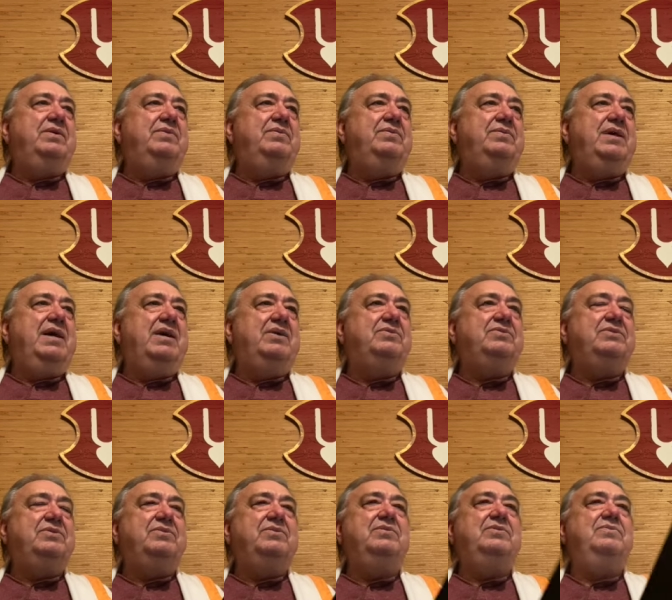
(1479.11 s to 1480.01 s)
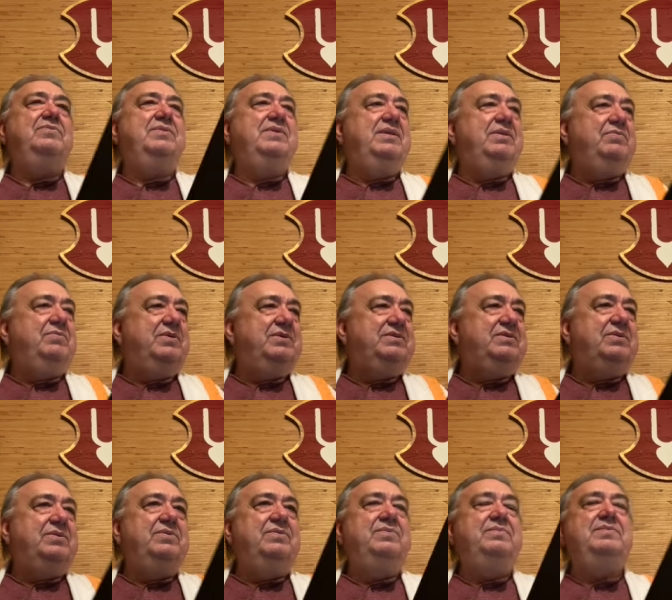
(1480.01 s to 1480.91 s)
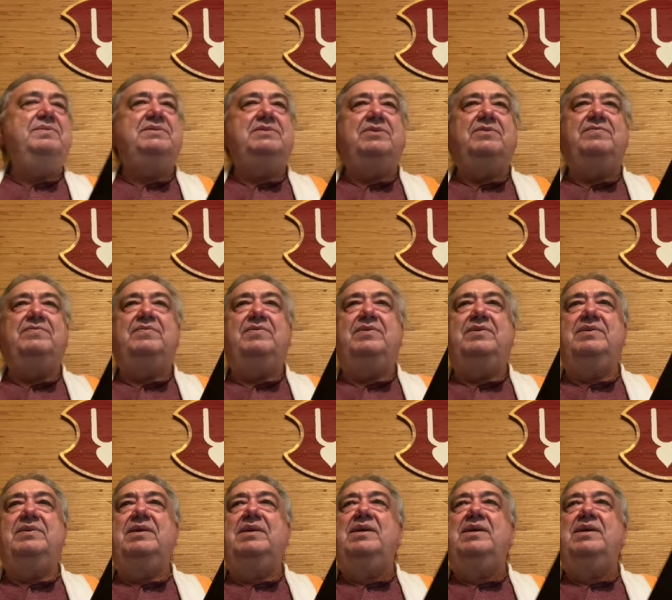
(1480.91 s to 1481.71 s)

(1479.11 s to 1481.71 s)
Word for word: own household, within one's home, and so forth.